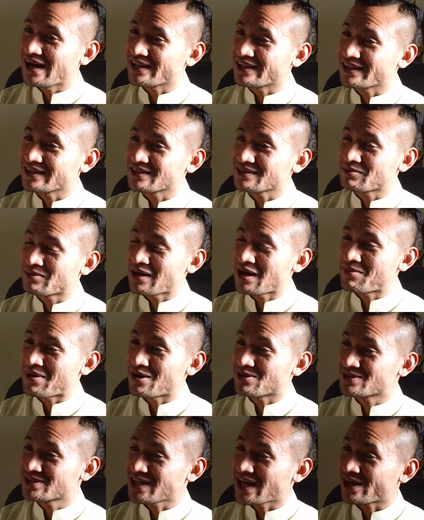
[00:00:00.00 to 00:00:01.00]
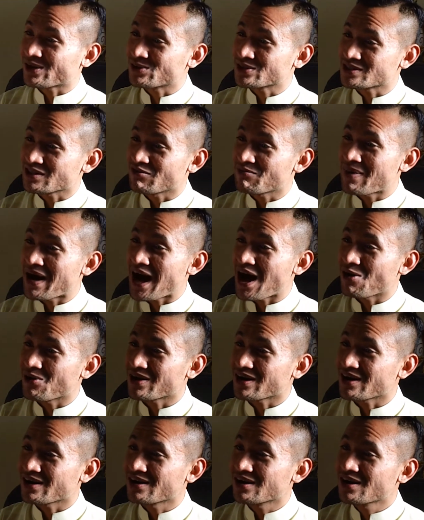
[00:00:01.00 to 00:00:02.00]
I think about cycles of
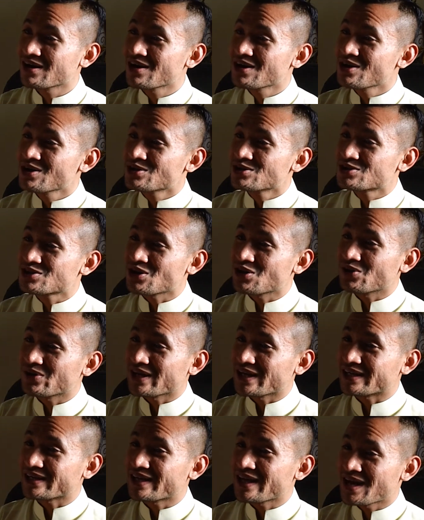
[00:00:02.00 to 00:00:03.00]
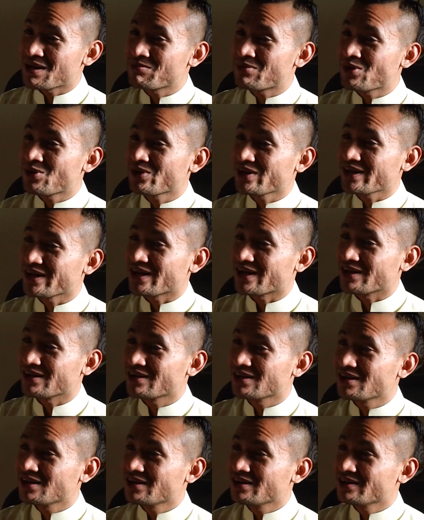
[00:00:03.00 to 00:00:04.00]
power. So in Cambodia,
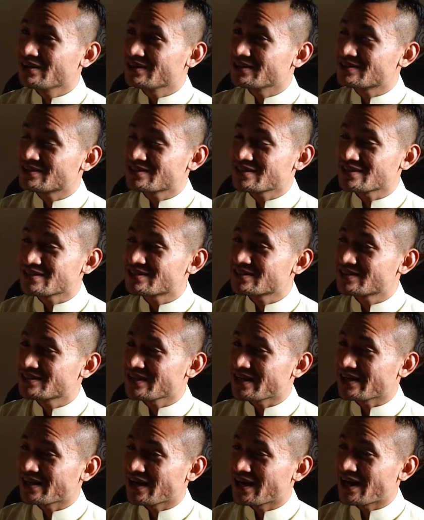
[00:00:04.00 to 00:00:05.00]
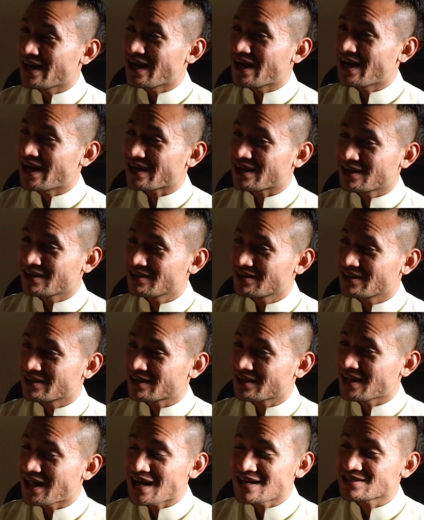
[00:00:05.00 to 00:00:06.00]
since
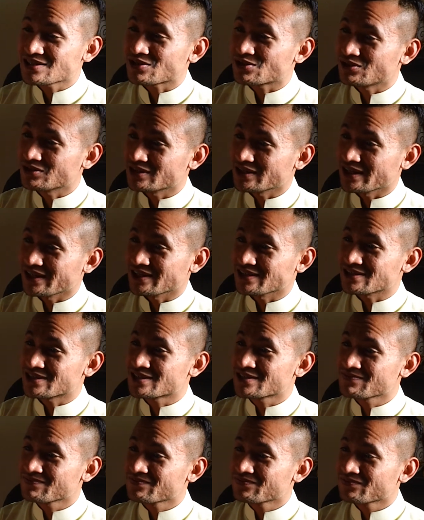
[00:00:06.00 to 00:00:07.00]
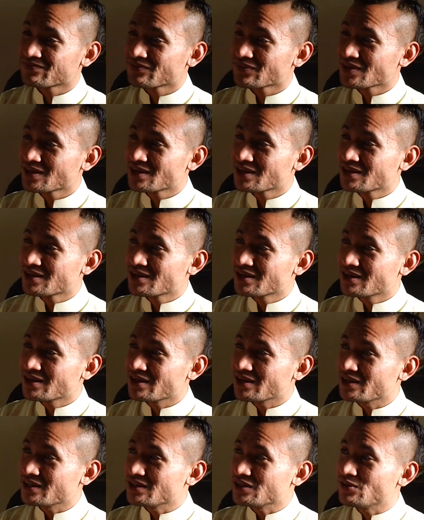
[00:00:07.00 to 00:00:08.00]
classical days,
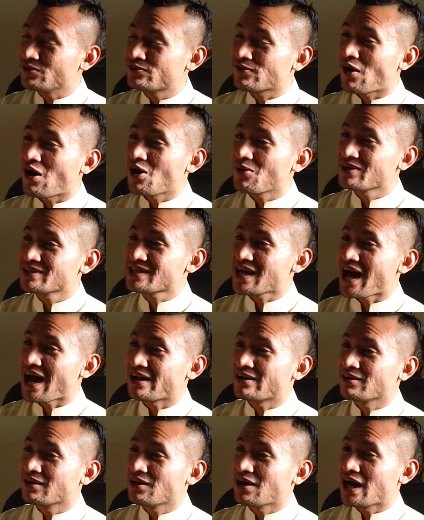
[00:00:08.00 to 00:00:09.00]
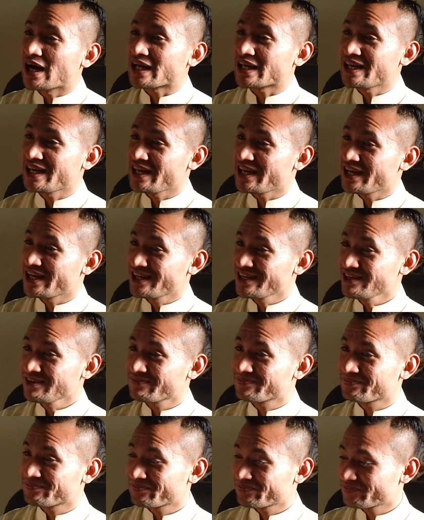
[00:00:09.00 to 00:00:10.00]
you've always had a king
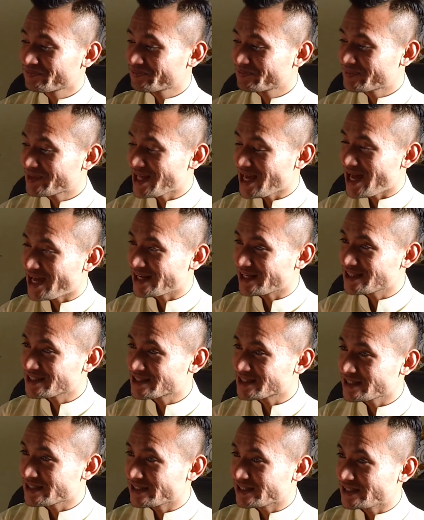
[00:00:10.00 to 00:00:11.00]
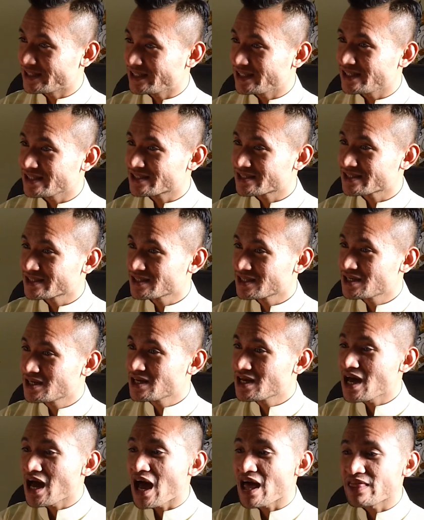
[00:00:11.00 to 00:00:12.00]
and his elite,
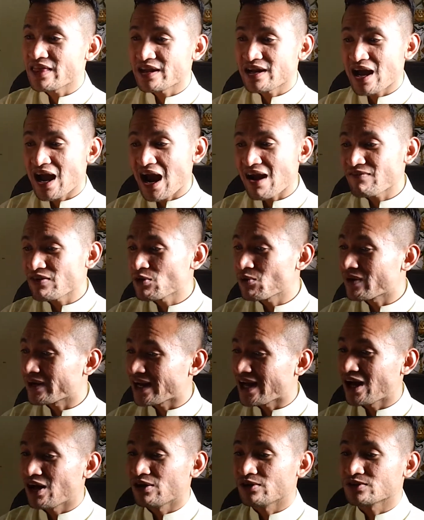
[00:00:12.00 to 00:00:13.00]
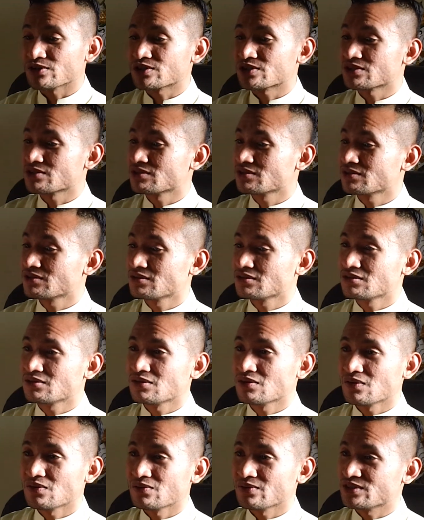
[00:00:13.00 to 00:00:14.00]
and then everyone else
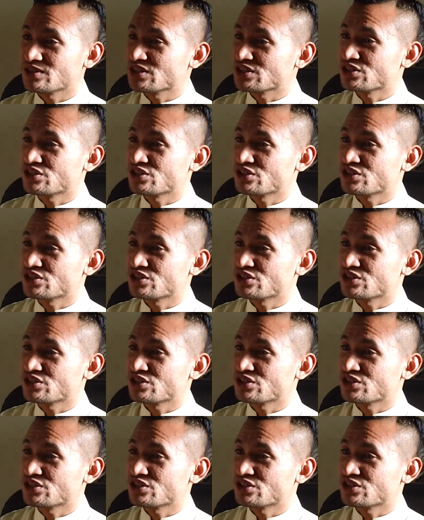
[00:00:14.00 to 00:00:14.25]
was